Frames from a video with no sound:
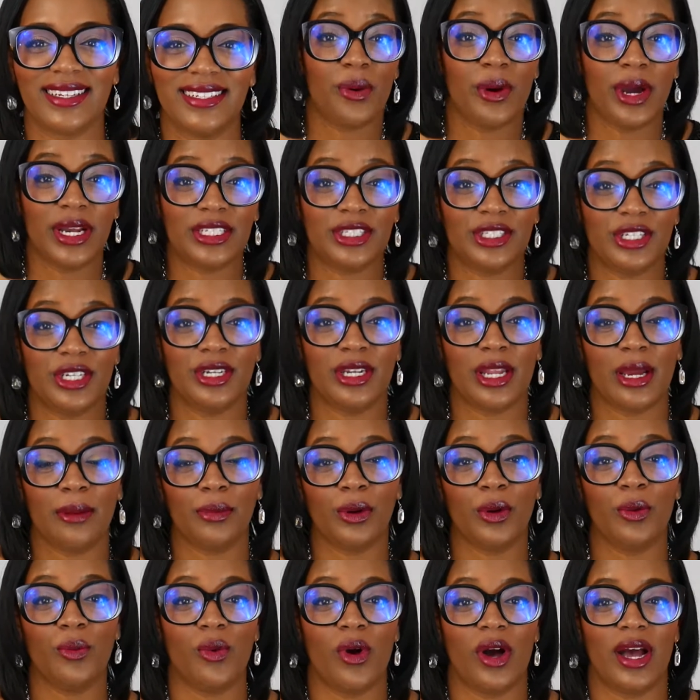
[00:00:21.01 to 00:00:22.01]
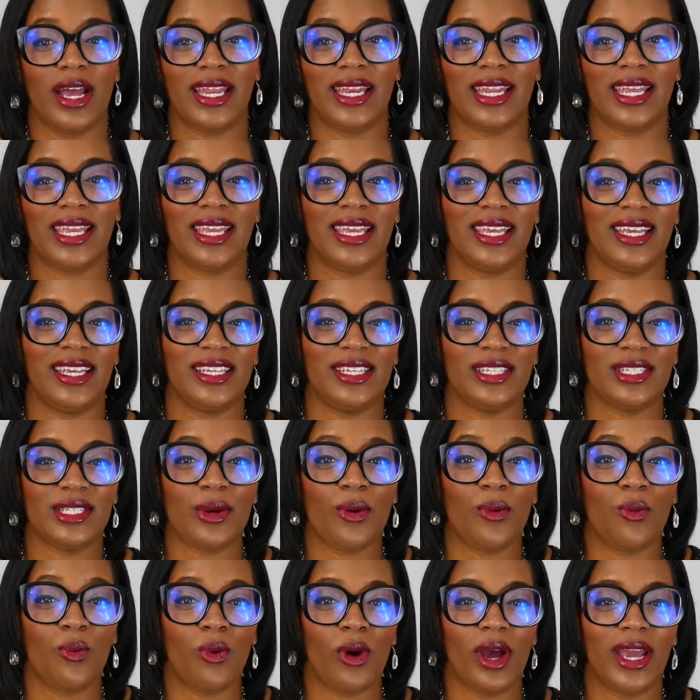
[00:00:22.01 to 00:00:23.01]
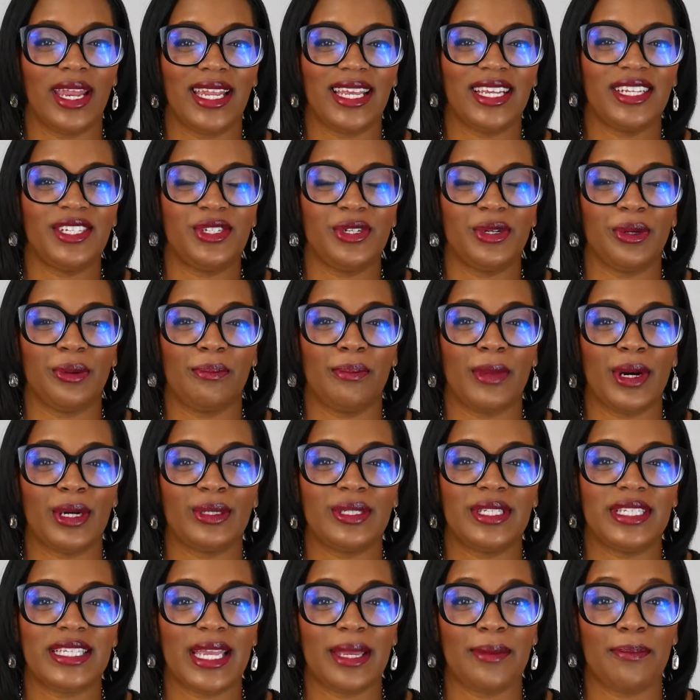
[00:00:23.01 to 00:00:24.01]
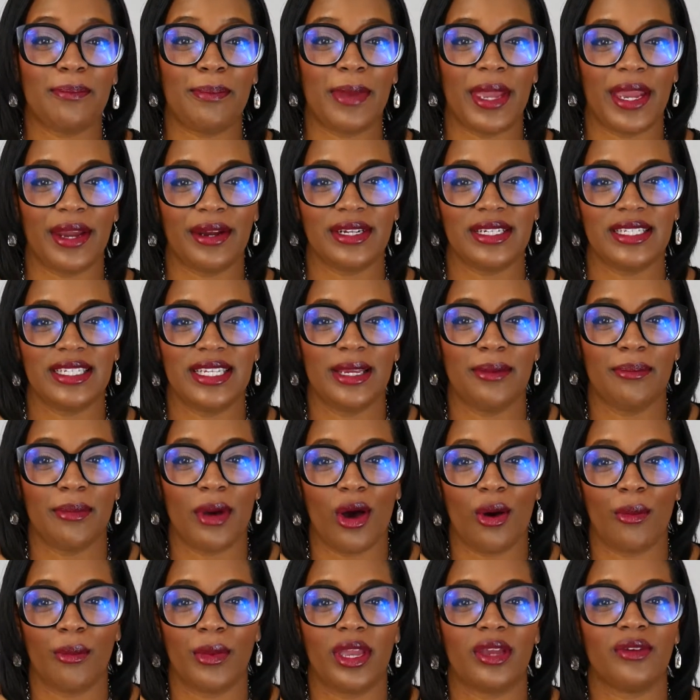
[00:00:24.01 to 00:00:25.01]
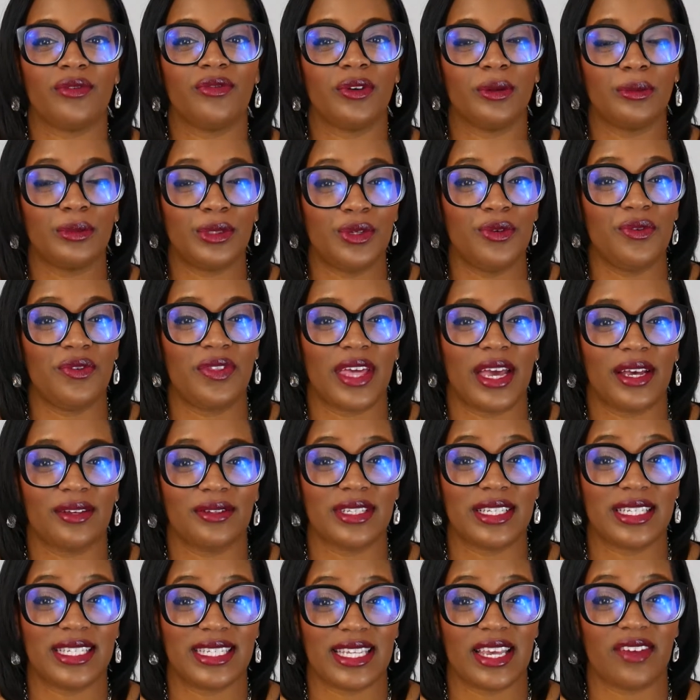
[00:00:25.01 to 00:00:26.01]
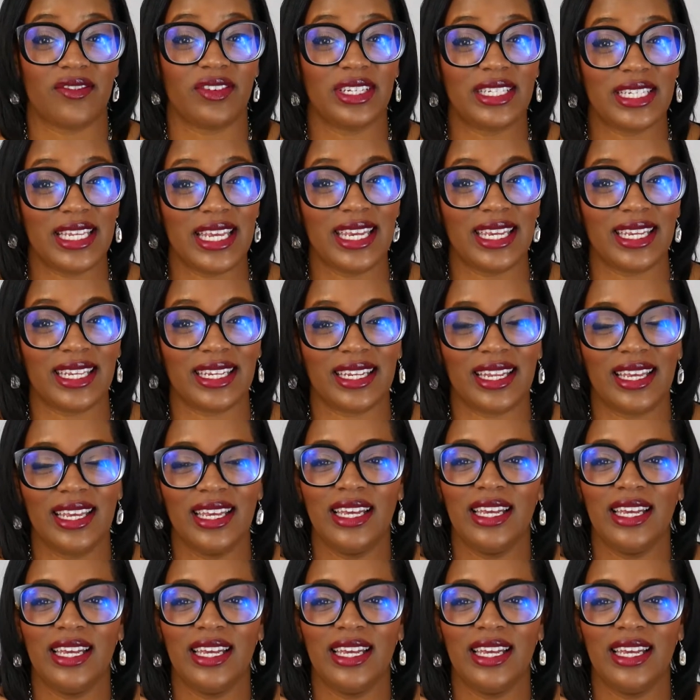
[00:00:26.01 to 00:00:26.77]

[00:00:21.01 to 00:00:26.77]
Question number 1 is, what is your most embarrassing moment from 2017?